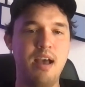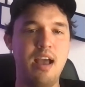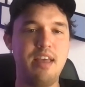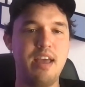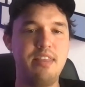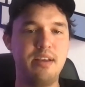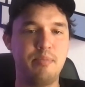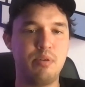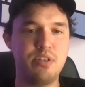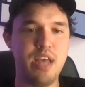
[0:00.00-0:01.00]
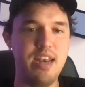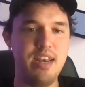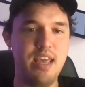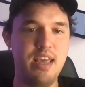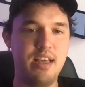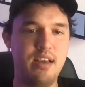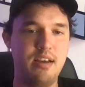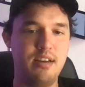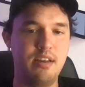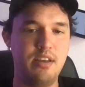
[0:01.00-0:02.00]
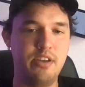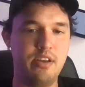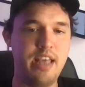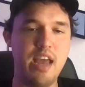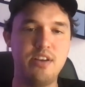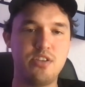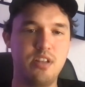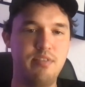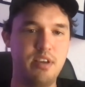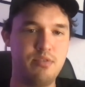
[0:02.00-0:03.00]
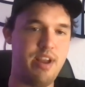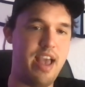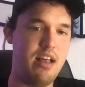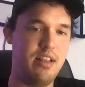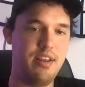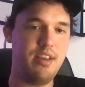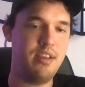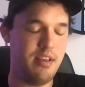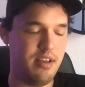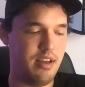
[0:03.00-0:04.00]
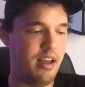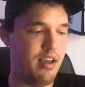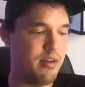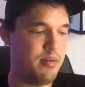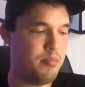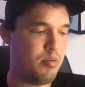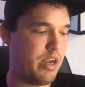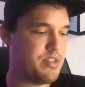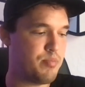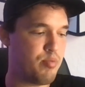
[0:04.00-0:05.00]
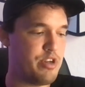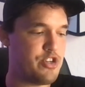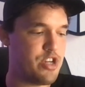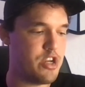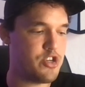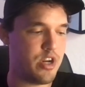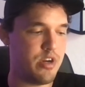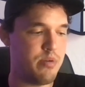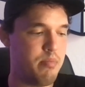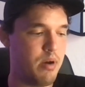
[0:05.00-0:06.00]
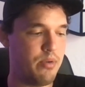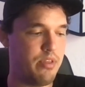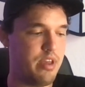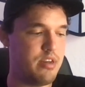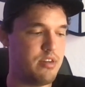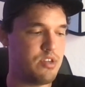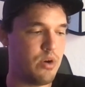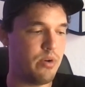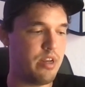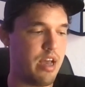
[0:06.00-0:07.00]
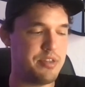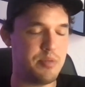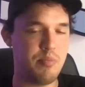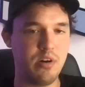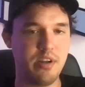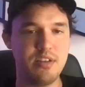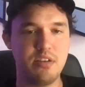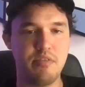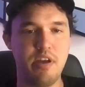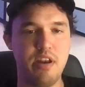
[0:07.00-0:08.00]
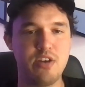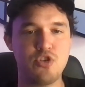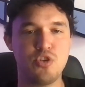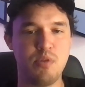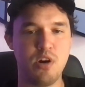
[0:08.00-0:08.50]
I think pretending, again, just living in reality, price appreciation, both in tokenized markets and financial